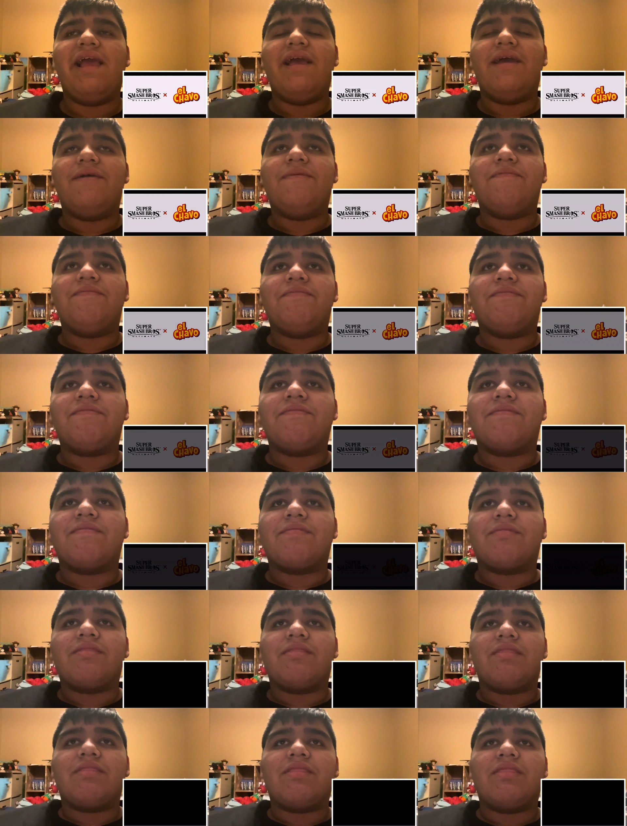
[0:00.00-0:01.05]

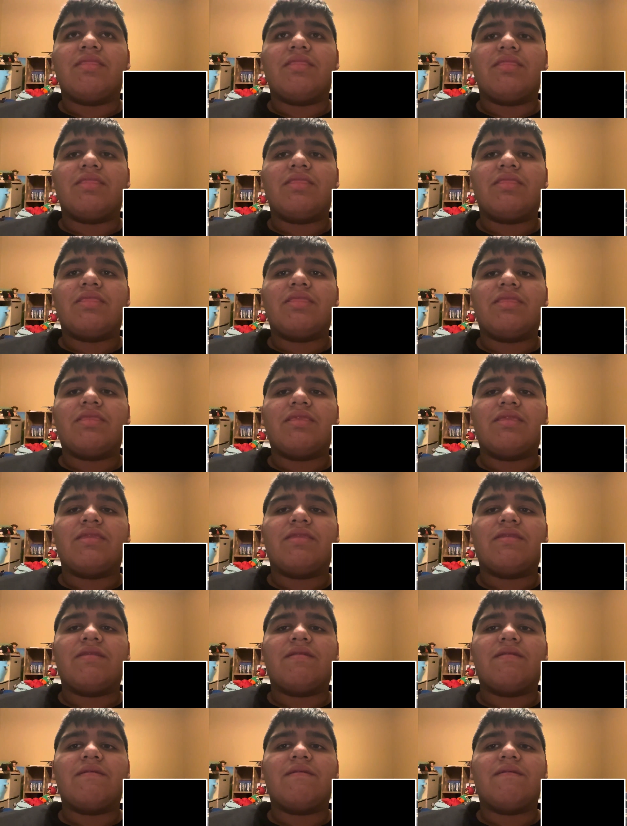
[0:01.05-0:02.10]

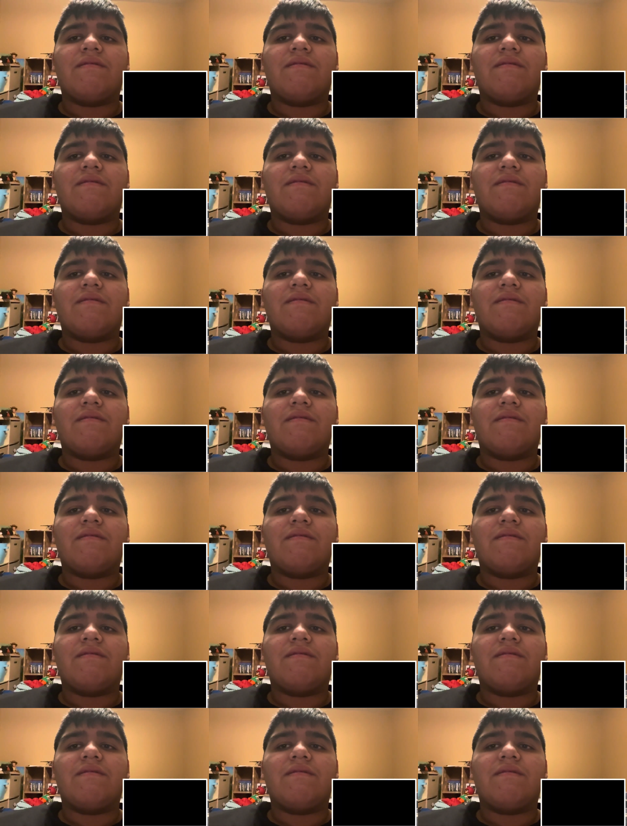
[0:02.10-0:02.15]
Nobody speaks.